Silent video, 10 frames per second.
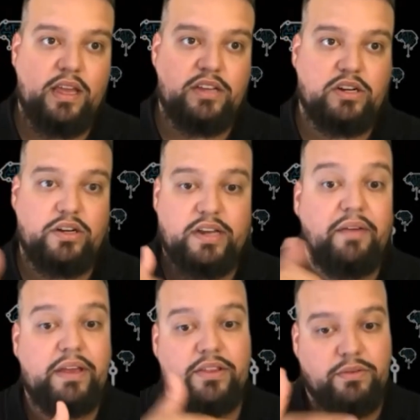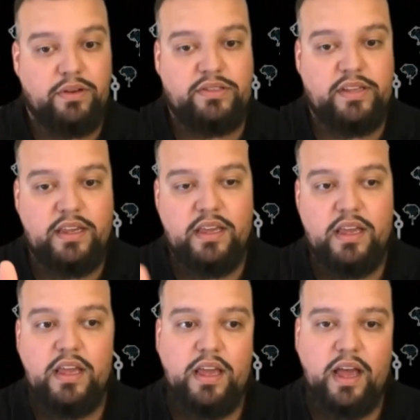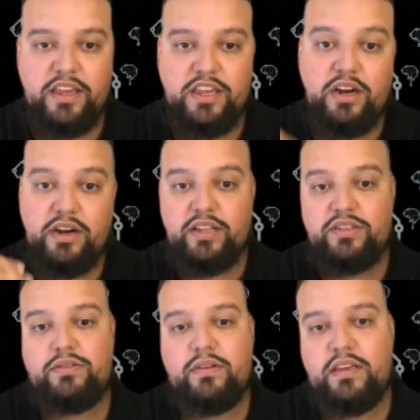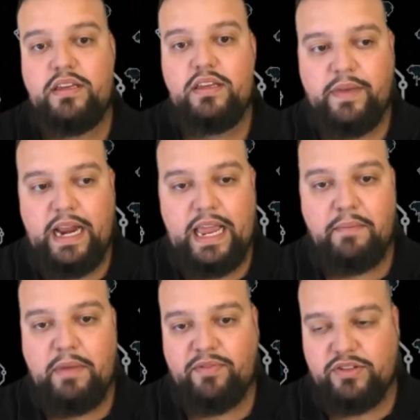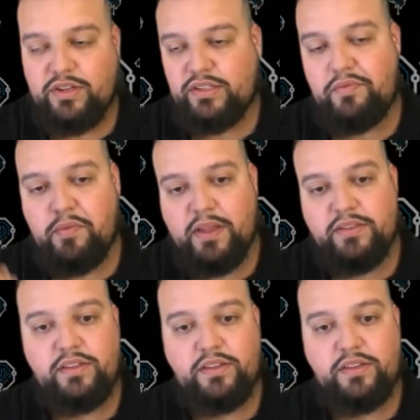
I started delving into real estate a year into it, and I got my first deal 7 months.